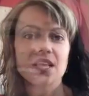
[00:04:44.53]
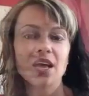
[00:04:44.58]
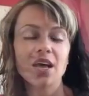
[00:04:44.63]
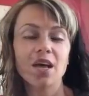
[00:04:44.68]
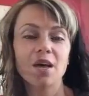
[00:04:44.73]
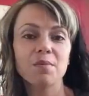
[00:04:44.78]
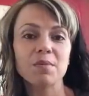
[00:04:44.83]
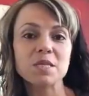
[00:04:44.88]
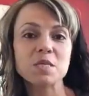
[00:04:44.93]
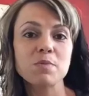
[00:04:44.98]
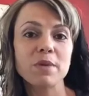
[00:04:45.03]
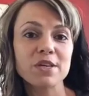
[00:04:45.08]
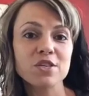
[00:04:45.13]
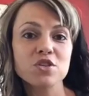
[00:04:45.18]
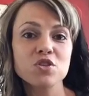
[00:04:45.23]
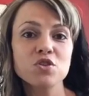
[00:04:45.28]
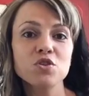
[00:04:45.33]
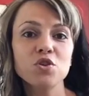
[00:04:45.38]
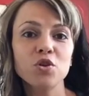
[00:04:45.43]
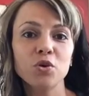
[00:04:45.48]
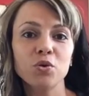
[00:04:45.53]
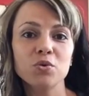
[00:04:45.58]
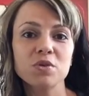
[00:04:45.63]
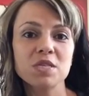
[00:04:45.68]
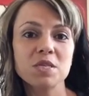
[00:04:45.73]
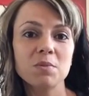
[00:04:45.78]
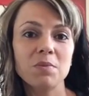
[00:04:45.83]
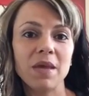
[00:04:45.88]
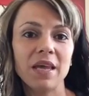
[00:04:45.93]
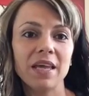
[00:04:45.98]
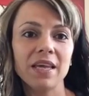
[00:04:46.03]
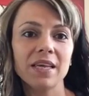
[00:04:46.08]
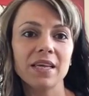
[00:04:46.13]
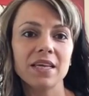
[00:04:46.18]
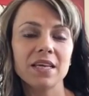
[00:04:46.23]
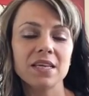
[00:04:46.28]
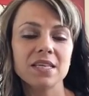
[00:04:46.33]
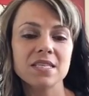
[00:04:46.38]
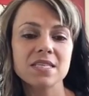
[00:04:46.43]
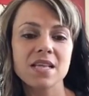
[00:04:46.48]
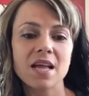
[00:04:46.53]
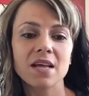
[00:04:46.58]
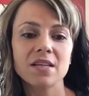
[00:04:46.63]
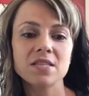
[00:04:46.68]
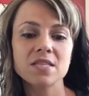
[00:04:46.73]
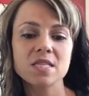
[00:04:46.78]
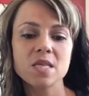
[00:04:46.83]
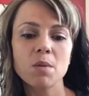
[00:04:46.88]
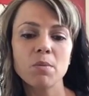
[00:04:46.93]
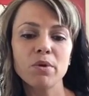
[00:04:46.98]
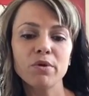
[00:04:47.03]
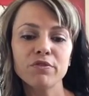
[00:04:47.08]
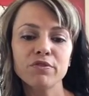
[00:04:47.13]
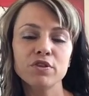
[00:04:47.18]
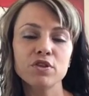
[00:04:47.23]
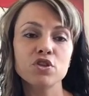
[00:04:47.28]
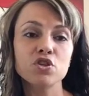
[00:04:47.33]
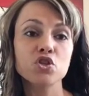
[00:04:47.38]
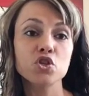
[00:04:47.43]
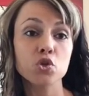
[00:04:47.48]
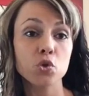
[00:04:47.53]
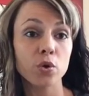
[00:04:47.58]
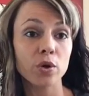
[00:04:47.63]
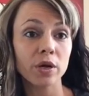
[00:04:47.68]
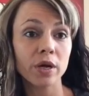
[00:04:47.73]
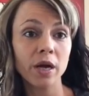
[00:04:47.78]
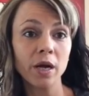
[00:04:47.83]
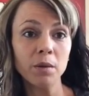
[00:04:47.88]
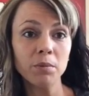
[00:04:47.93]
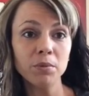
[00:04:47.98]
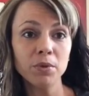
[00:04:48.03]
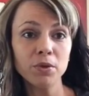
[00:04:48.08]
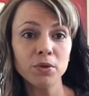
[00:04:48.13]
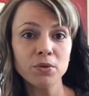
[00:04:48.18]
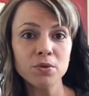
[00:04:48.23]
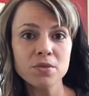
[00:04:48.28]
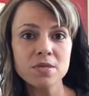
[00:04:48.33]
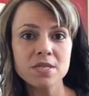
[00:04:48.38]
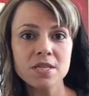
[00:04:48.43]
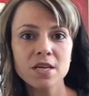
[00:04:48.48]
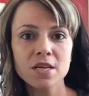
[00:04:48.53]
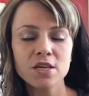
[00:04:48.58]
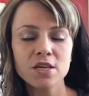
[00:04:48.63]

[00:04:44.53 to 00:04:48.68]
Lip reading: A special note to make is on some of the short combos,